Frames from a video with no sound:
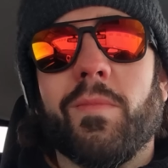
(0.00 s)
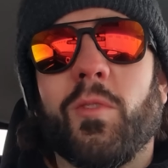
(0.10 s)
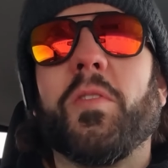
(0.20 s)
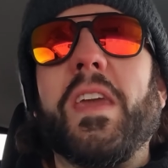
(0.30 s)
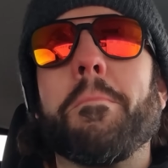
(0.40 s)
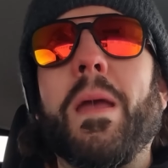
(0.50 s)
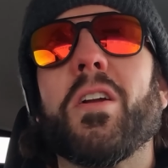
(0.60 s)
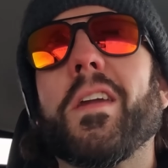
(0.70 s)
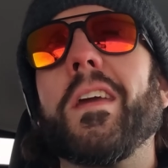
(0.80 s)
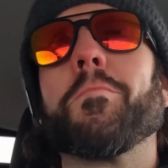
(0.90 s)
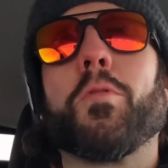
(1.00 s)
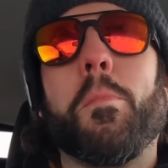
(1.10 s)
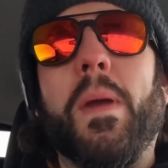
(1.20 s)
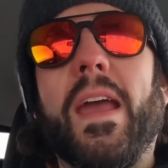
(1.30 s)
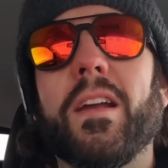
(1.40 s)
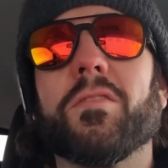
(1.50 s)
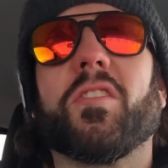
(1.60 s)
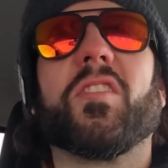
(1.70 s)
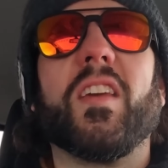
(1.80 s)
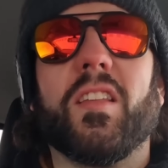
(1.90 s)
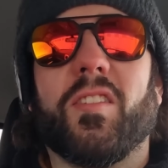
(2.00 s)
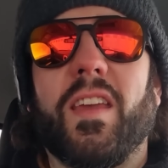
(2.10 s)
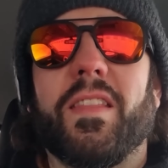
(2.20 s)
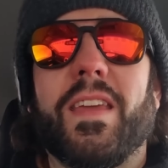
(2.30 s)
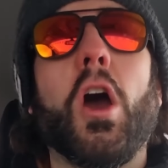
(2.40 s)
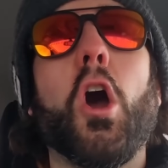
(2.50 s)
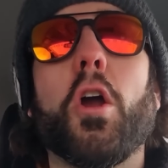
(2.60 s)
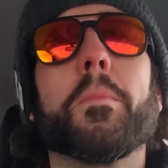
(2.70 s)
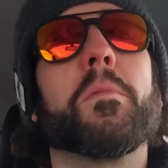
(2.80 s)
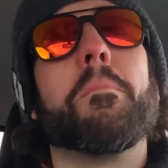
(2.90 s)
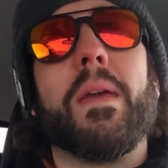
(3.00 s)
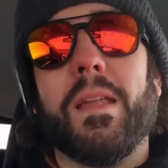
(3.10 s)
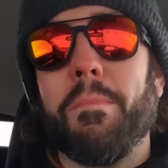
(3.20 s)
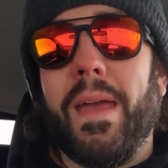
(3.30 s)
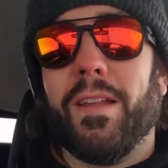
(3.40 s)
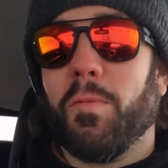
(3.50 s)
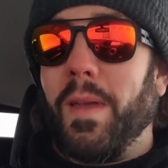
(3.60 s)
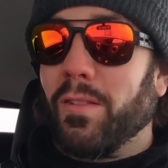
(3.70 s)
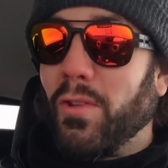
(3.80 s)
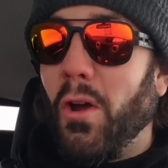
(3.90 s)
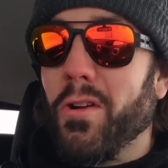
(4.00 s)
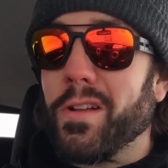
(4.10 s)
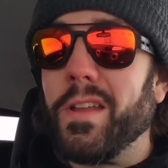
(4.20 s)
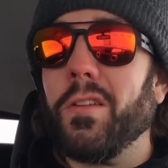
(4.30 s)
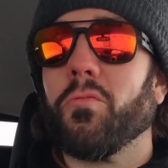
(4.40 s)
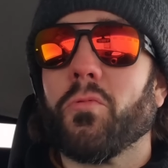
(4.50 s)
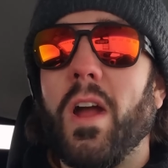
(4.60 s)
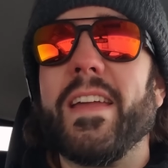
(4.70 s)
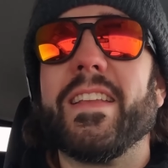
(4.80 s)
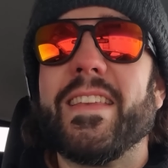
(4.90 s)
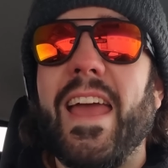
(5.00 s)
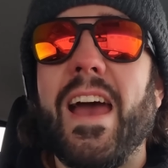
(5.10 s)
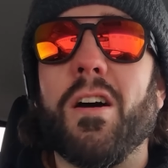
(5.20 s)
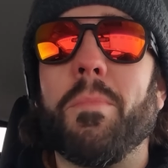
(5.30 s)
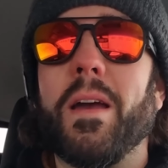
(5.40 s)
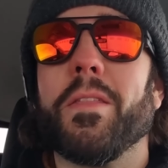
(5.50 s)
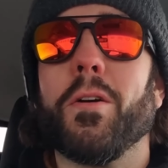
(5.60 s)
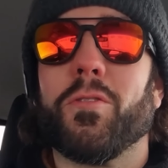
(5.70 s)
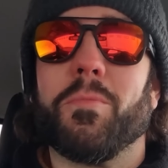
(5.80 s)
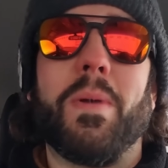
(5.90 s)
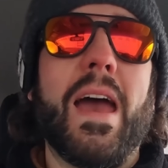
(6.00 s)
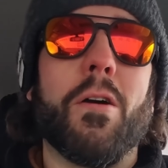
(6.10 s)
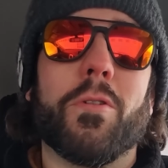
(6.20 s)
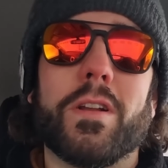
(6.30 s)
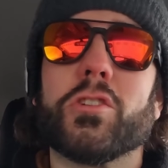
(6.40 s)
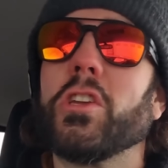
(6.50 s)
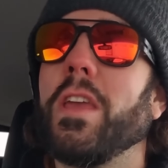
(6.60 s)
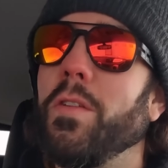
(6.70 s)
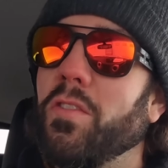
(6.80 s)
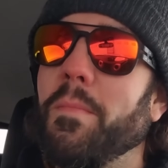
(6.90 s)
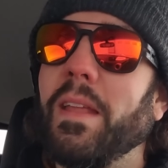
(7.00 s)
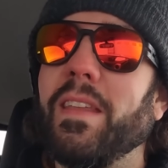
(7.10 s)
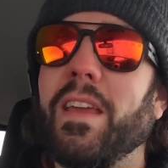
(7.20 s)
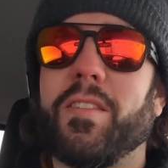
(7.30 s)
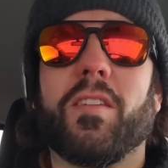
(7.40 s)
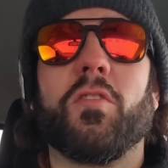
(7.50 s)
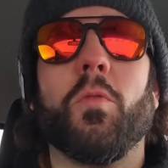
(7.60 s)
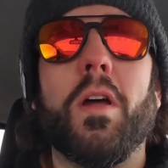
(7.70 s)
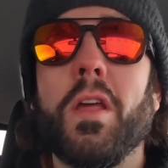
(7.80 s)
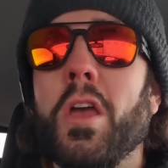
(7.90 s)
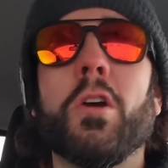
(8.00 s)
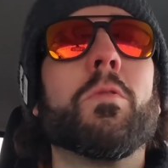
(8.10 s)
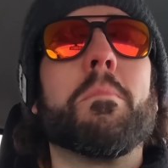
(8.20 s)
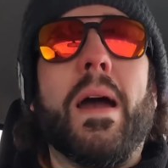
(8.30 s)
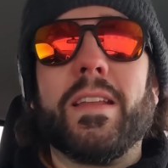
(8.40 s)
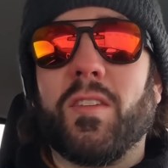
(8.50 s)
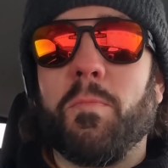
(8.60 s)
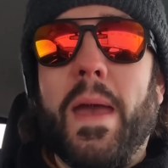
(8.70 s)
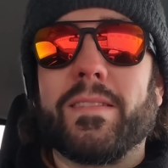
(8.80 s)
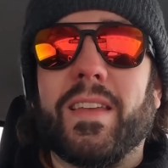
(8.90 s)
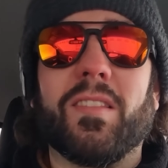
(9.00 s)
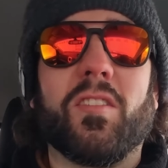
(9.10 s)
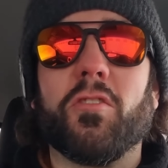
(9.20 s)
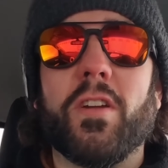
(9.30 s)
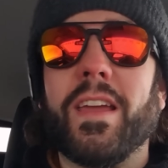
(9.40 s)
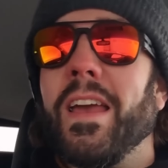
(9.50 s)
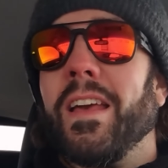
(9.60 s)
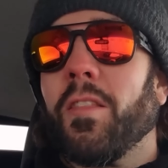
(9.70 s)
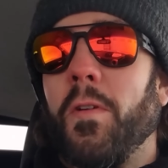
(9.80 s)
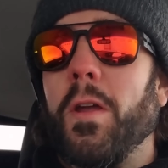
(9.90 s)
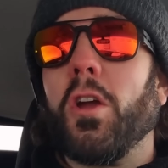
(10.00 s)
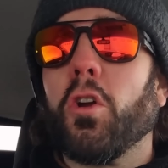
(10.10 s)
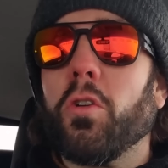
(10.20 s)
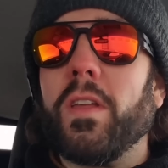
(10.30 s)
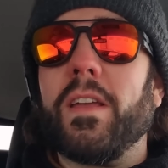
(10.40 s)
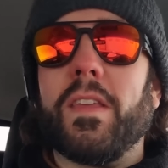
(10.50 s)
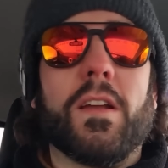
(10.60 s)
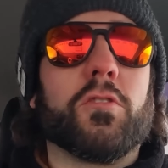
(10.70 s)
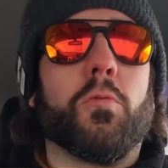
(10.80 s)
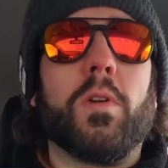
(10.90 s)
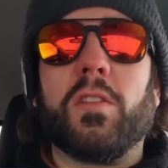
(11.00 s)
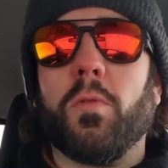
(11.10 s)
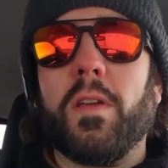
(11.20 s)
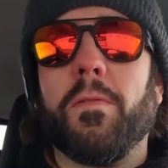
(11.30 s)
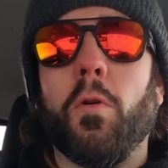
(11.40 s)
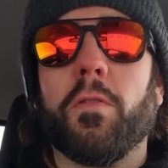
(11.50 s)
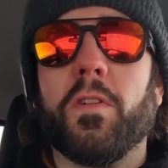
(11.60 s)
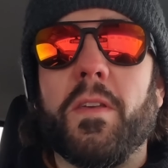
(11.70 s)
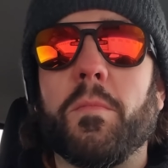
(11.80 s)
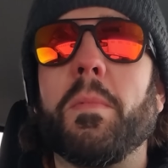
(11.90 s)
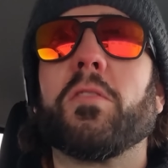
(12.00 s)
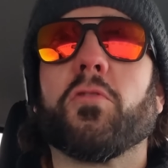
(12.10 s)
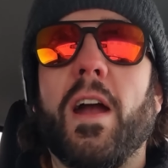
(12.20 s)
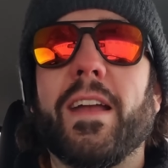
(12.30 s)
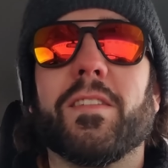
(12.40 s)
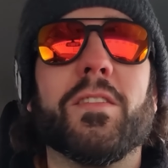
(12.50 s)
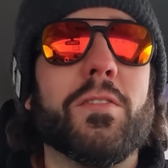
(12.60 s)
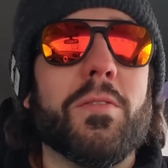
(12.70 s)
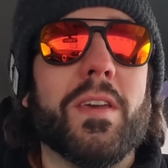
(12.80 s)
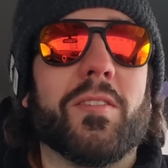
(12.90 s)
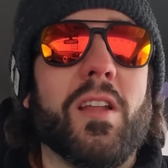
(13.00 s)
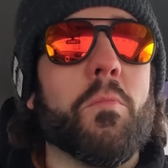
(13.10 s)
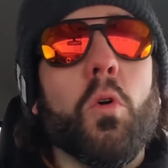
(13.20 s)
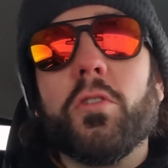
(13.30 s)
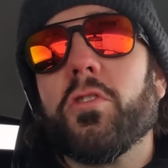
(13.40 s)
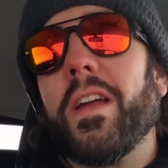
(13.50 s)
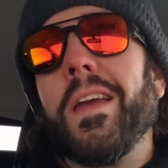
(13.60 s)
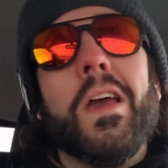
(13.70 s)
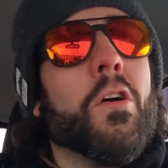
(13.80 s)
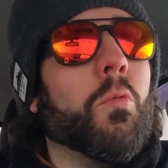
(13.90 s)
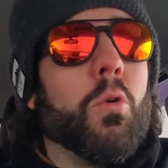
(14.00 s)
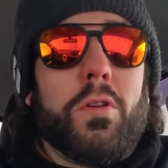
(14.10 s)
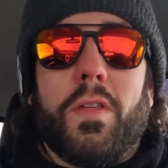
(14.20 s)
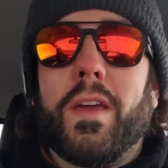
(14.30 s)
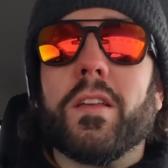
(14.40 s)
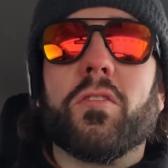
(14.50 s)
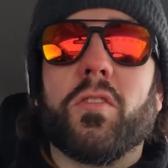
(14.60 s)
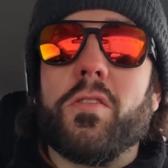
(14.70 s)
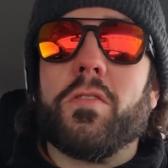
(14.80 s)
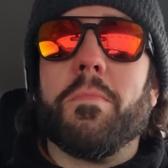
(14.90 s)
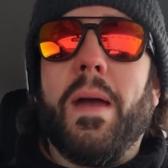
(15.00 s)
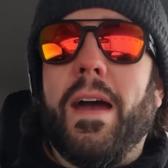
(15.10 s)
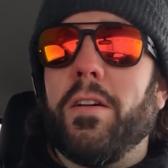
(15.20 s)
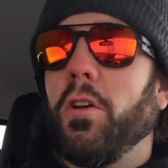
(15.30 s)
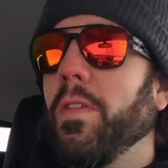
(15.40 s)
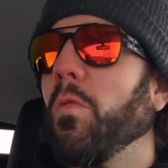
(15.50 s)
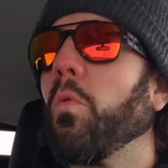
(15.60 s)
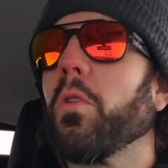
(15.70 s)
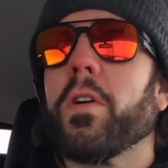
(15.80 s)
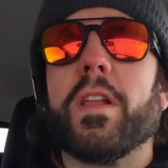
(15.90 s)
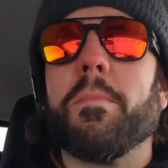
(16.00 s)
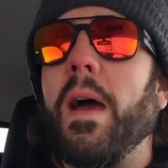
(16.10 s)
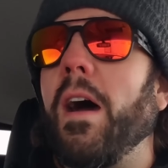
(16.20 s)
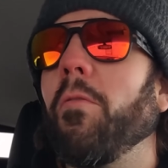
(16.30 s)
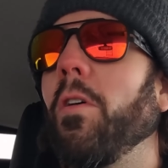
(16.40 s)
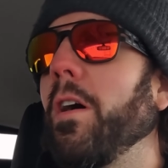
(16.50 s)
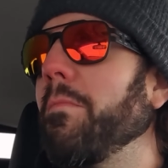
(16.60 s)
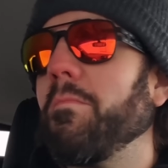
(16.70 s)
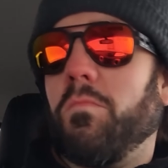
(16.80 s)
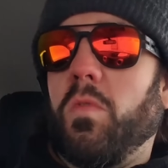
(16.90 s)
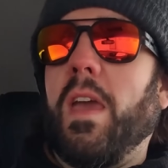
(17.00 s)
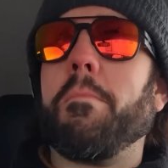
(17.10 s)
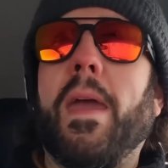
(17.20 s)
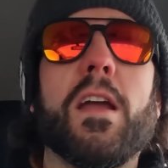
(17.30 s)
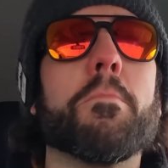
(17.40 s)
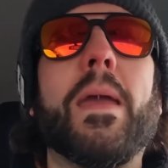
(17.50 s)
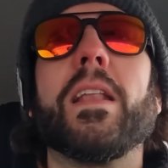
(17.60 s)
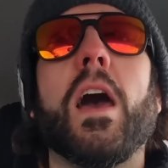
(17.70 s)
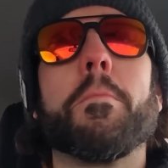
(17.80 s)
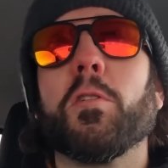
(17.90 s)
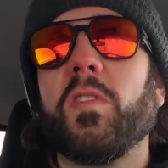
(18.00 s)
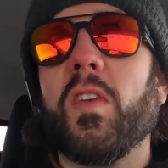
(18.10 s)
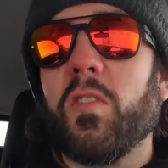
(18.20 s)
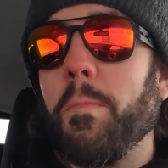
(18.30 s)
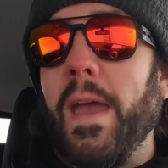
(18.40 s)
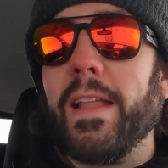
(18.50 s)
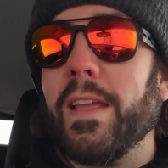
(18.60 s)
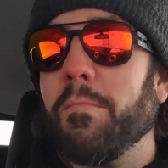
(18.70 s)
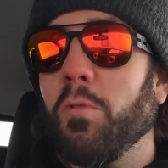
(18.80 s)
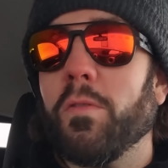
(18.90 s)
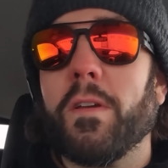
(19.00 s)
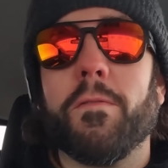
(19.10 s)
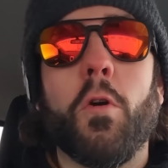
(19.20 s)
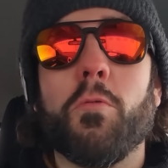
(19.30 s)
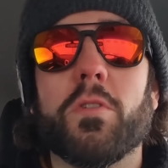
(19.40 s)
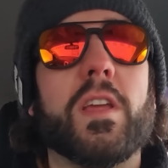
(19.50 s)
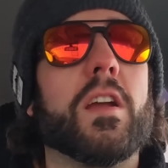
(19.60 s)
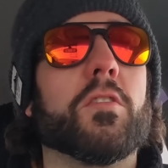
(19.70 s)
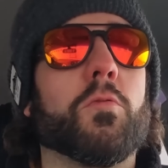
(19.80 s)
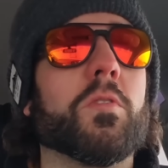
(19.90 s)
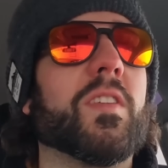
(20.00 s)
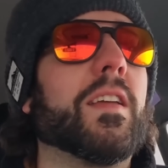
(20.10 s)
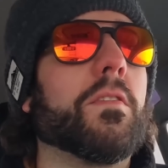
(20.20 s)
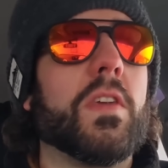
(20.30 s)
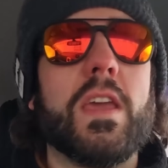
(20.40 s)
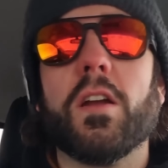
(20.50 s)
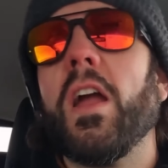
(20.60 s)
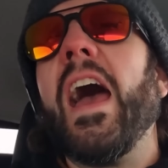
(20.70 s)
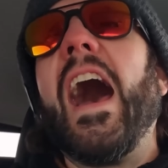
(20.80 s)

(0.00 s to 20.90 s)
So the American prepared citizen, the armed Minuteman, is being targeted right now by those in power, and it should give you some ideas as to what we might expect, considering it's very early in the year 2024 for them to be trying to do this. And I'm wondering, what are they concerned about? Are they worried about what they may or may not participate in moving forward here towards the end of the year?